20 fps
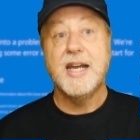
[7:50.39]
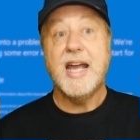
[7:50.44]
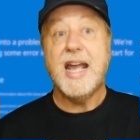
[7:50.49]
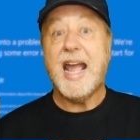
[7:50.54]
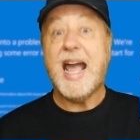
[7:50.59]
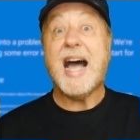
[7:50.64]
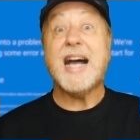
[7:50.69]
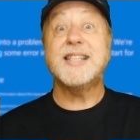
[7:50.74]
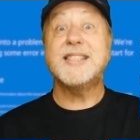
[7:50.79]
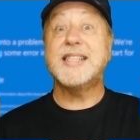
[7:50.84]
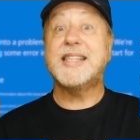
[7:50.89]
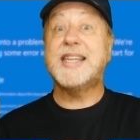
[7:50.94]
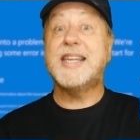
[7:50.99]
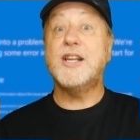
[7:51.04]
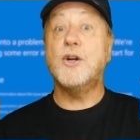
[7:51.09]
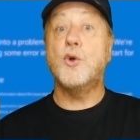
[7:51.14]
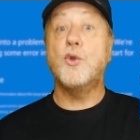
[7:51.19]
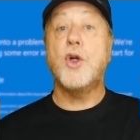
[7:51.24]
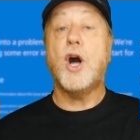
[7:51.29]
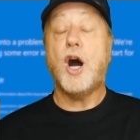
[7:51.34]
It had to
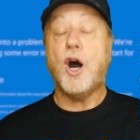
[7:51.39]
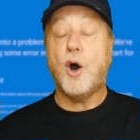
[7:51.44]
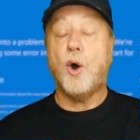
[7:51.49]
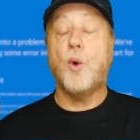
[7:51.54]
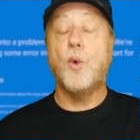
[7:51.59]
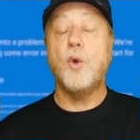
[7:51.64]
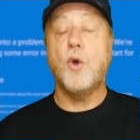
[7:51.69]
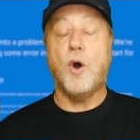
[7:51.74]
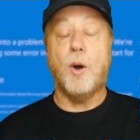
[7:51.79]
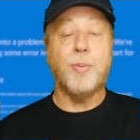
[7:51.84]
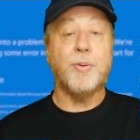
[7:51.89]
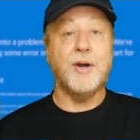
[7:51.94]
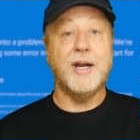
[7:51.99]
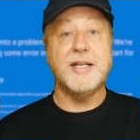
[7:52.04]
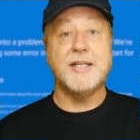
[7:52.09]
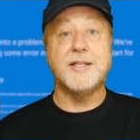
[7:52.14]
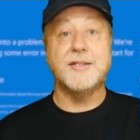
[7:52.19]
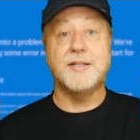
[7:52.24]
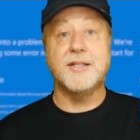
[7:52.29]
kill the whole operating